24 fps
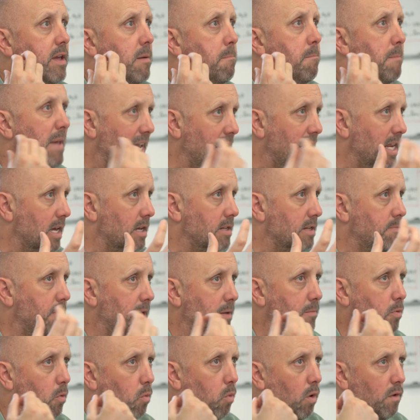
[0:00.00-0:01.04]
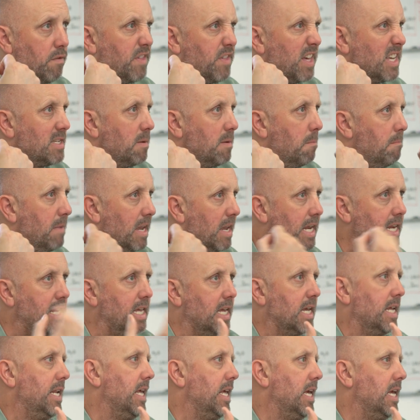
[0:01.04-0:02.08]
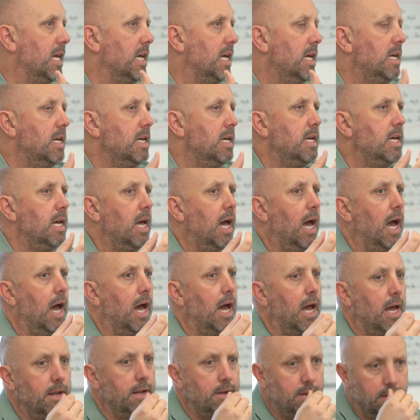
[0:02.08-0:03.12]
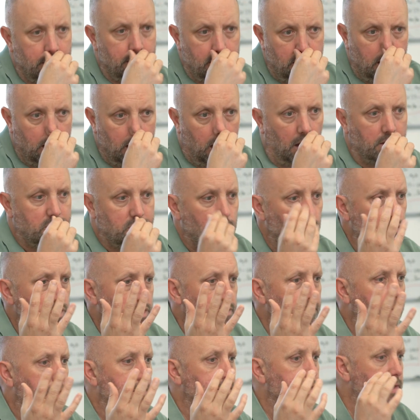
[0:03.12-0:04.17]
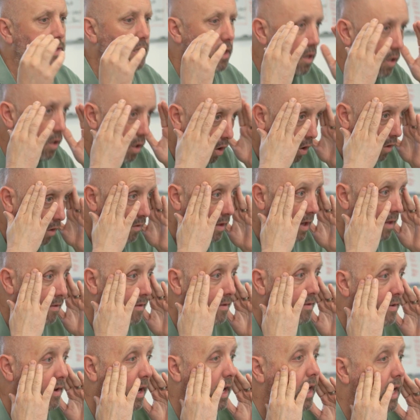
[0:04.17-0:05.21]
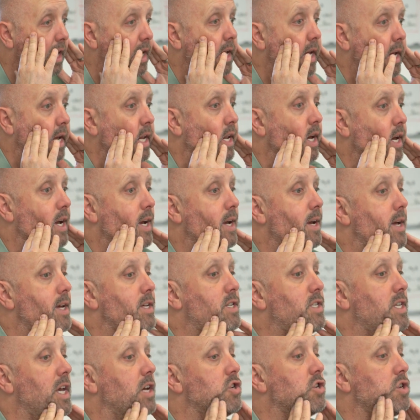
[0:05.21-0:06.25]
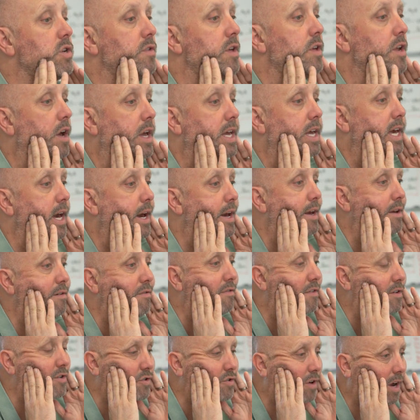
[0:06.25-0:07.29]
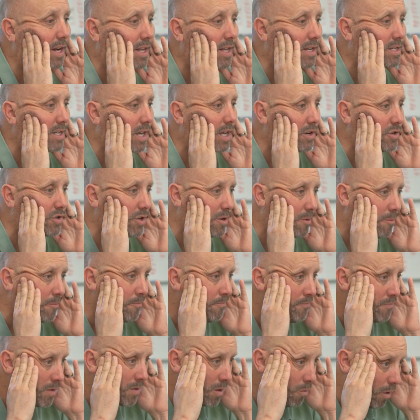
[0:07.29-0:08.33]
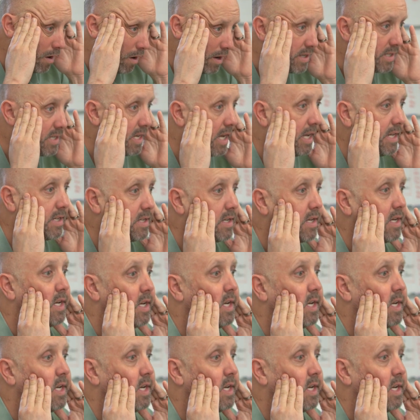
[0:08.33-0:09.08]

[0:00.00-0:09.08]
immediate. People want things immediately. And I talked about this a lot the other day in a session that I gave, a training session, where I said,